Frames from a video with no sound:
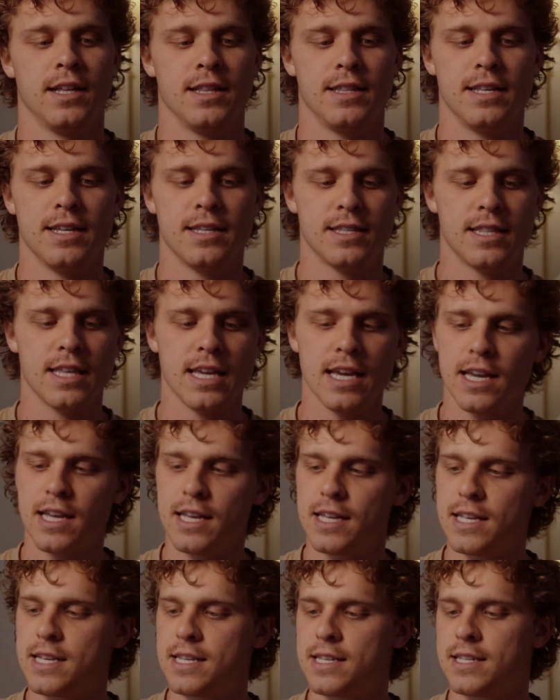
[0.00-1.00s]
This thing
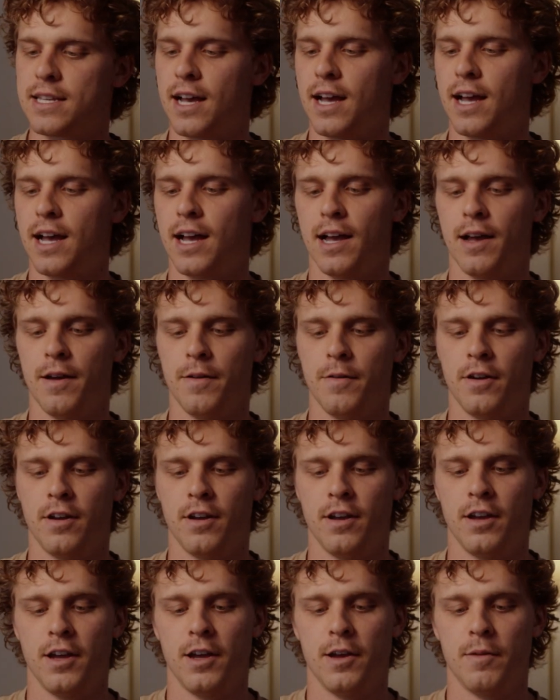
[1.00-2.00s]
is uh,
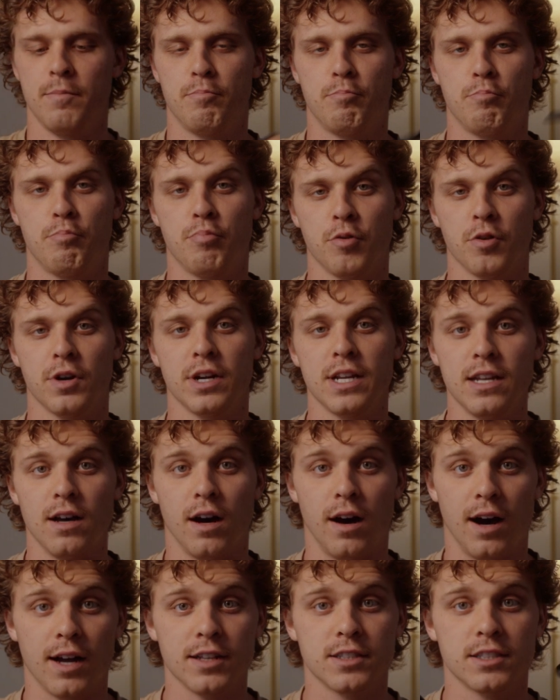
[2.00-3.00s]
pretty
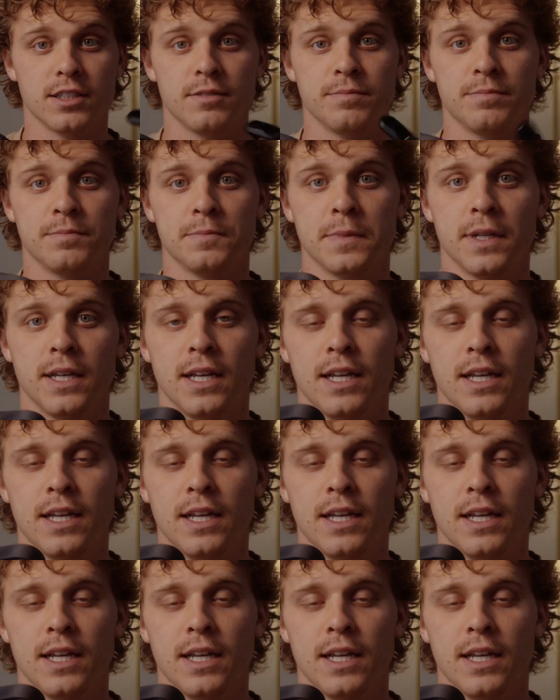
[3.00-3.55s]
awesome.